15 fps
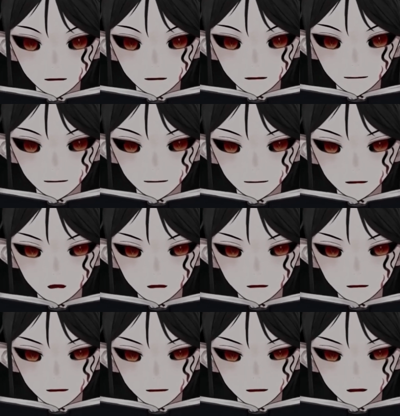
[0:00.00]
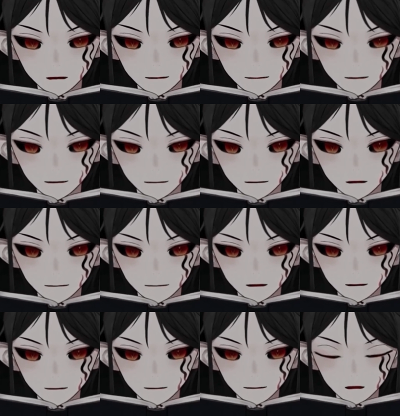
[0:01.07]
startling us since we'd
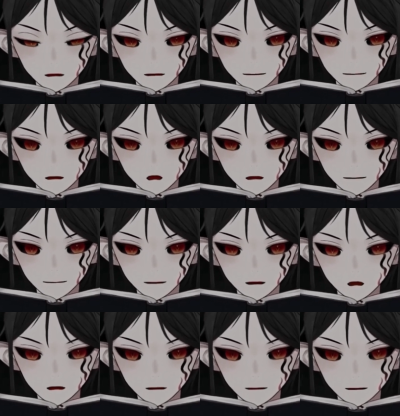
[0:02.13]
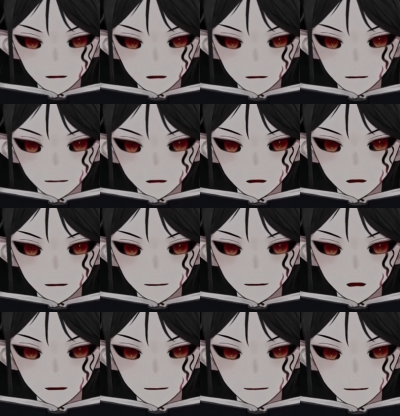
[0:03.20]
been so involved in our little
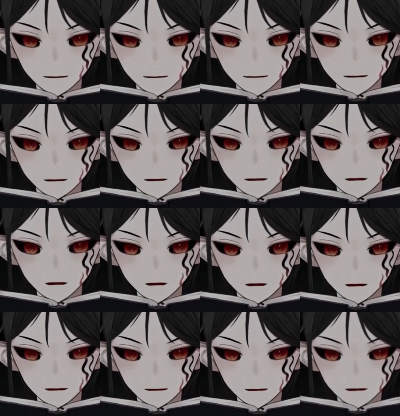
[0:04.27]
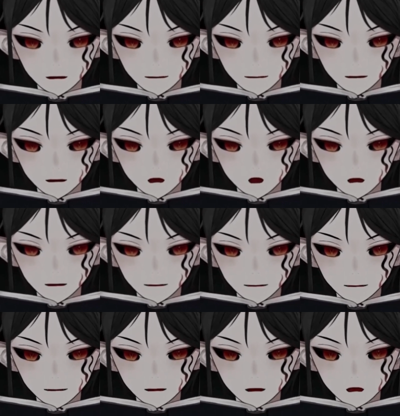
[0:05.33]
project. He had linked the
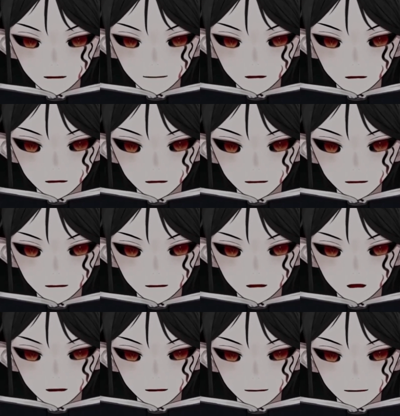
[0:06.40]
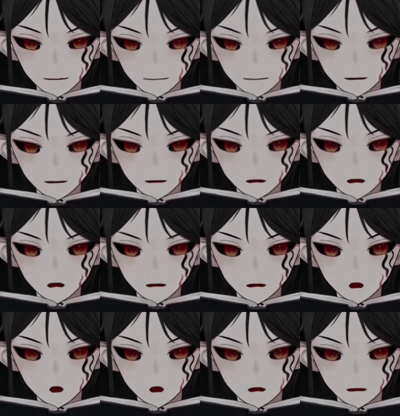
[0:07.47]
cans together with a length of fishing
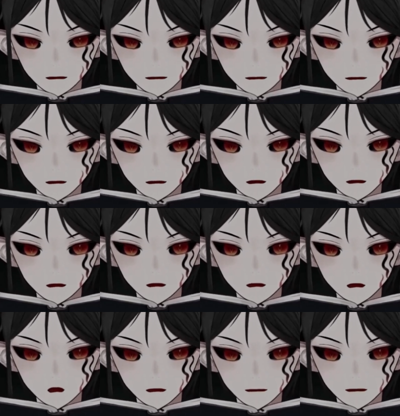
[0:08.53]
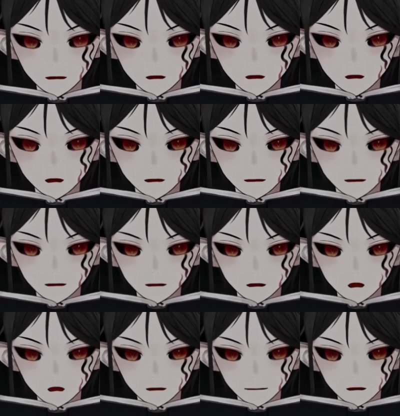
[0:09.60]
line, and the connection
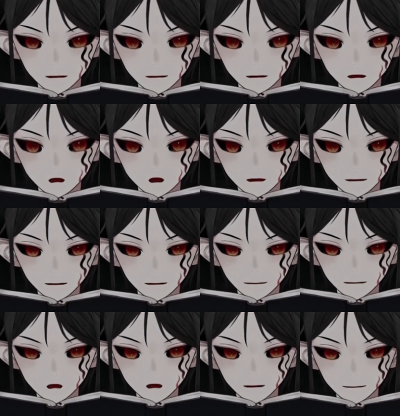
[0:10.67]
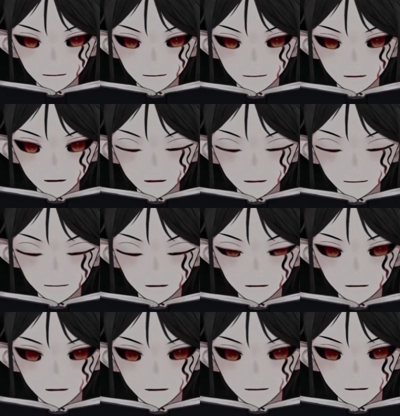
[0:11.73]
had been the next best thing to
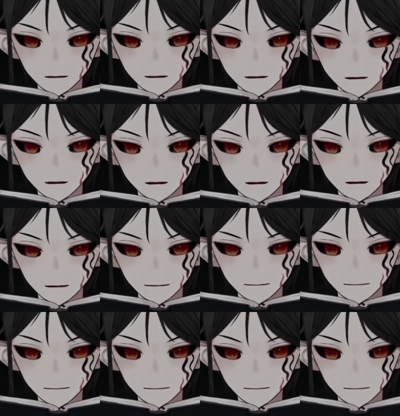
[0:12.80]
crystal clear.